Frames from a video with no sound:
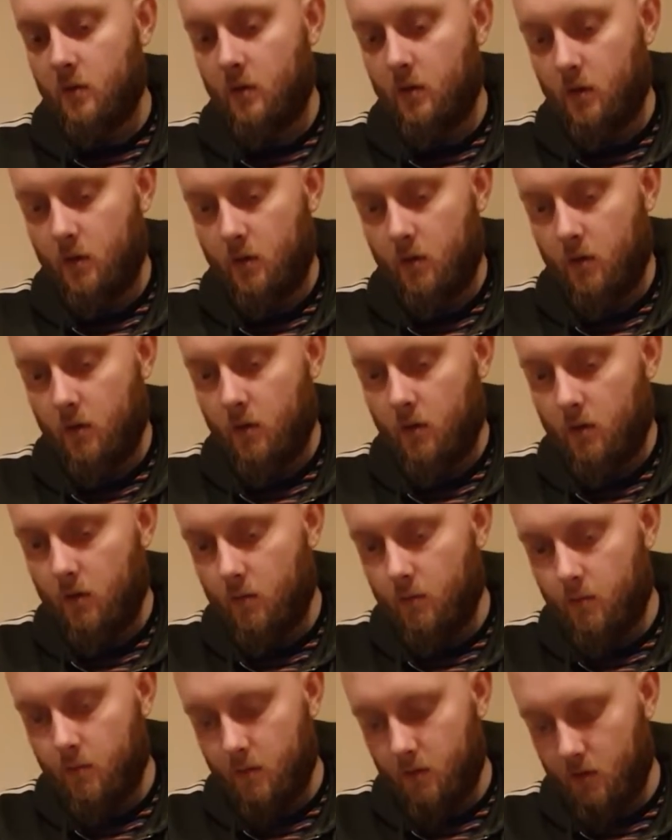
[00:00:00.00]

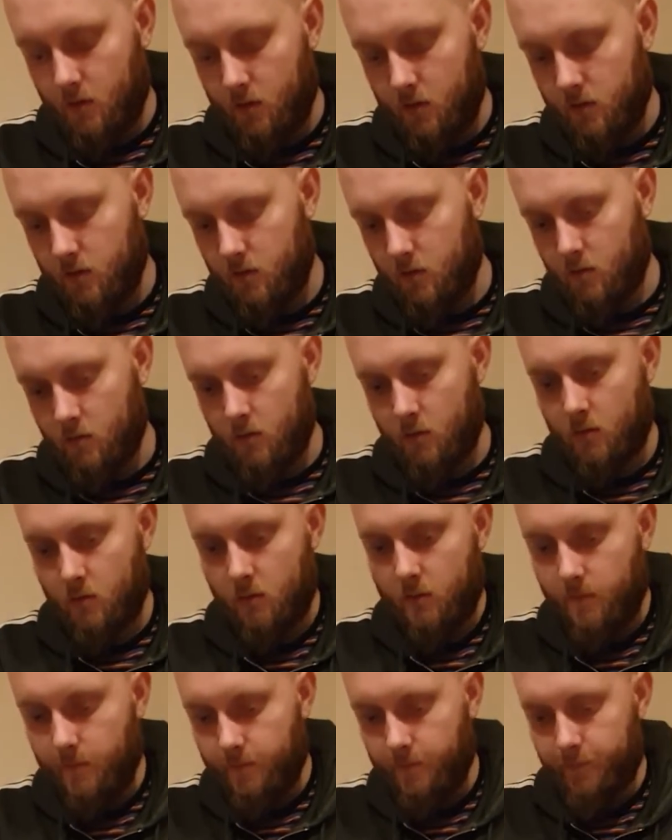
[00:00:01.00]
And so
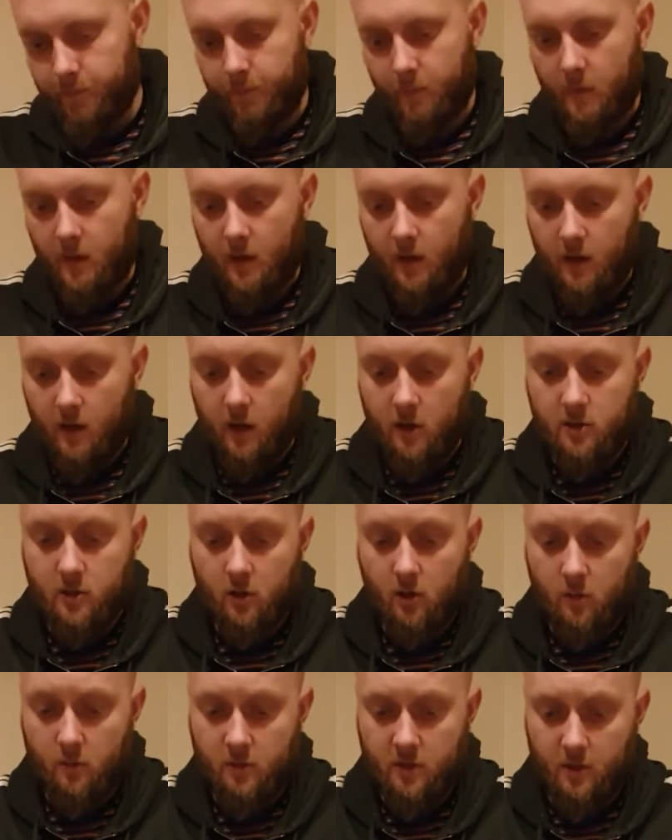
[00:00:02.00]
it also
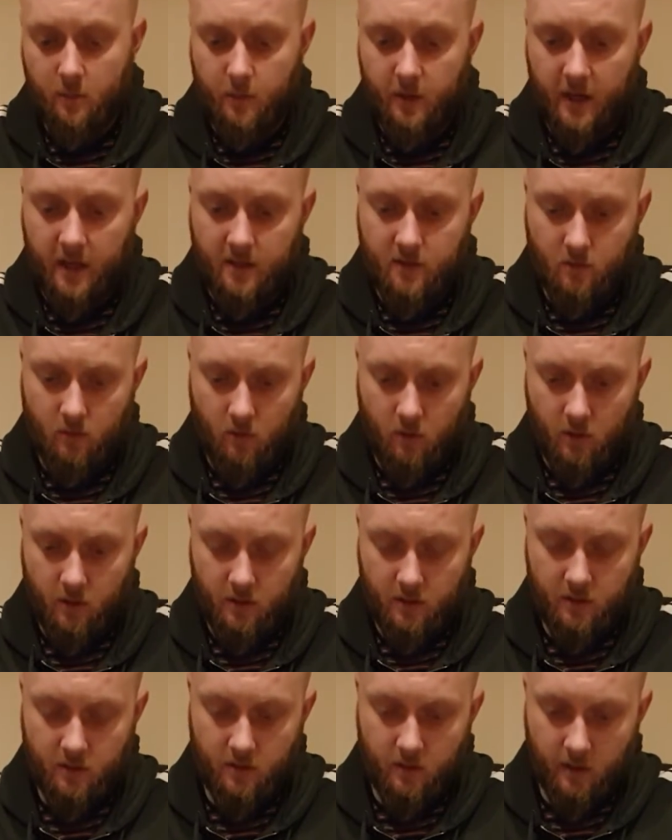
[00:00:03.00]
comes in up against
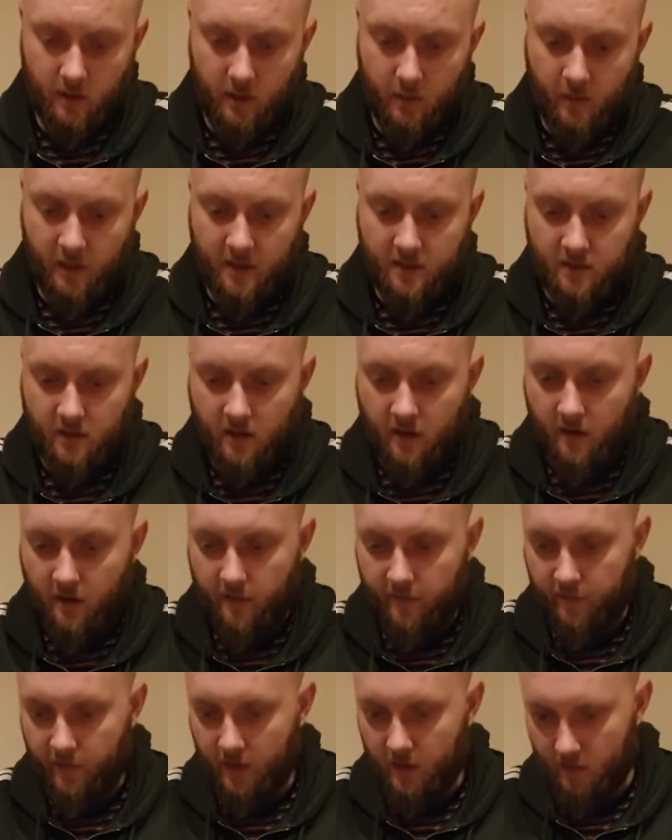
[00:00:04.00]
Orcust. It depends on how you're
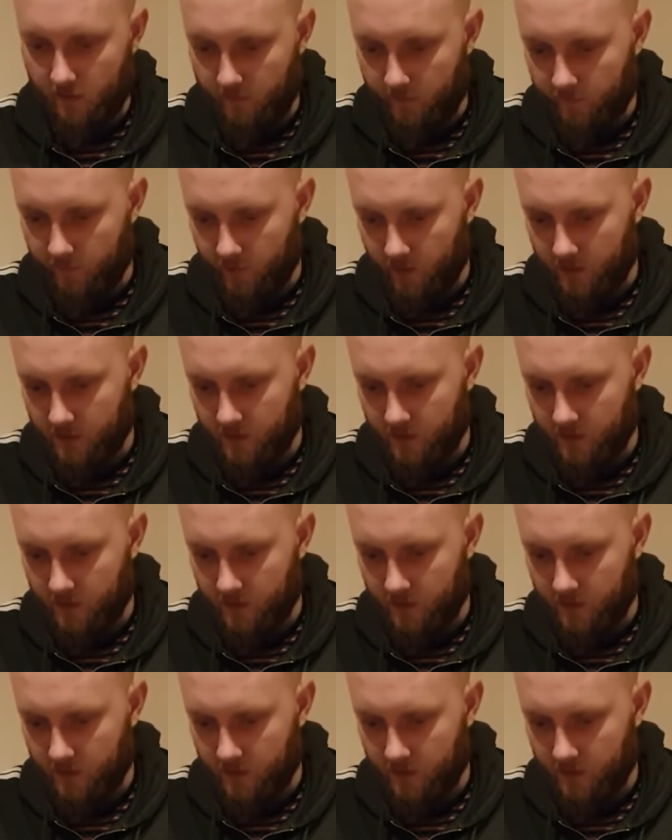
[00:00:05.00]
feeling for the